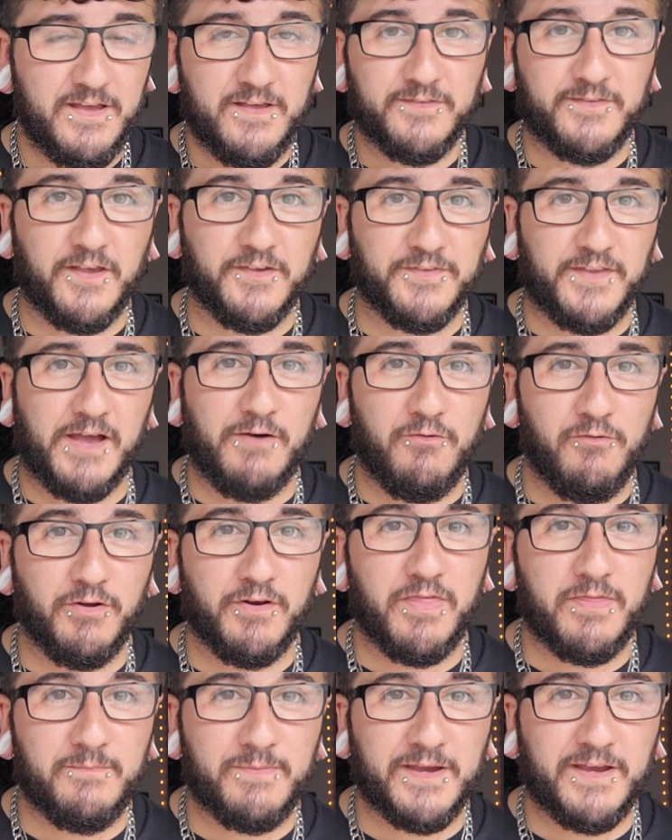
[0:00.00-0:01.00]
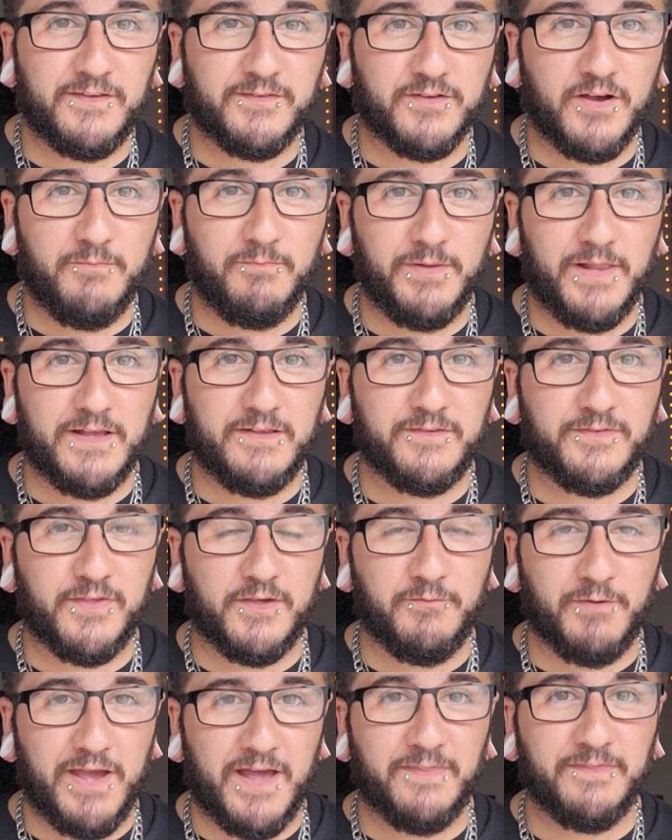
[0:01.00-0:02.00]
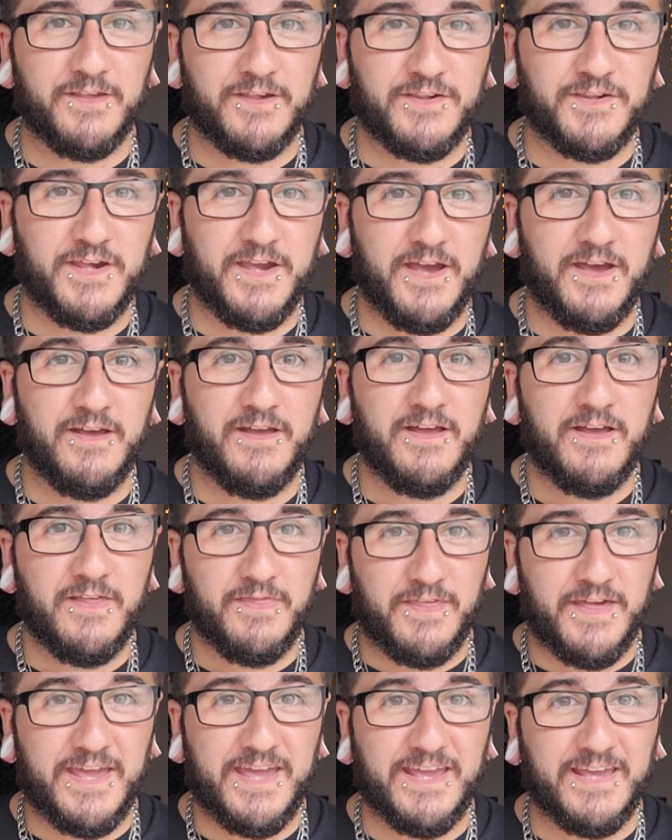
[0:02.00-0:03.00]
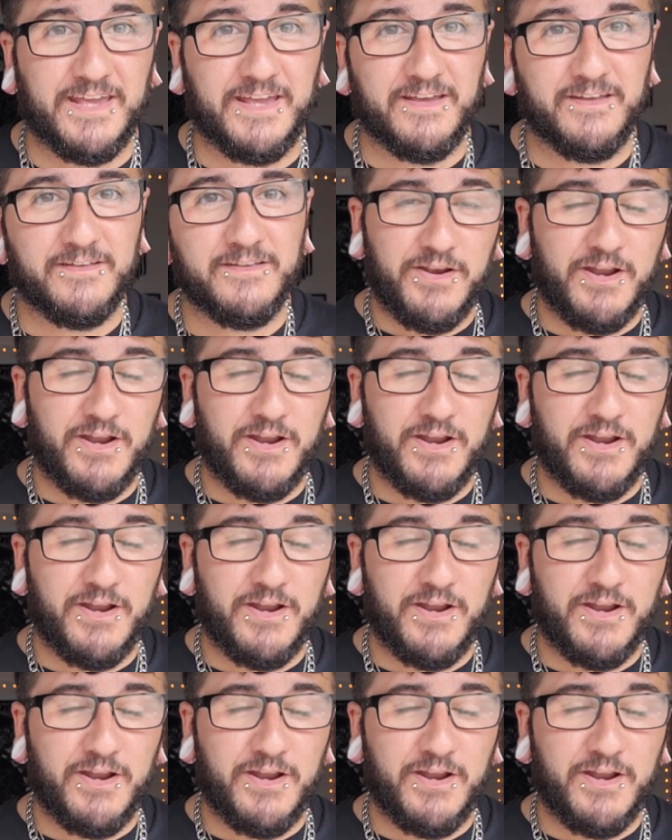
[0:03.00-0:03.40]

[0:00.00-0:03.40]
So I'll start with one of the biggest complaints that we had this year, the heat.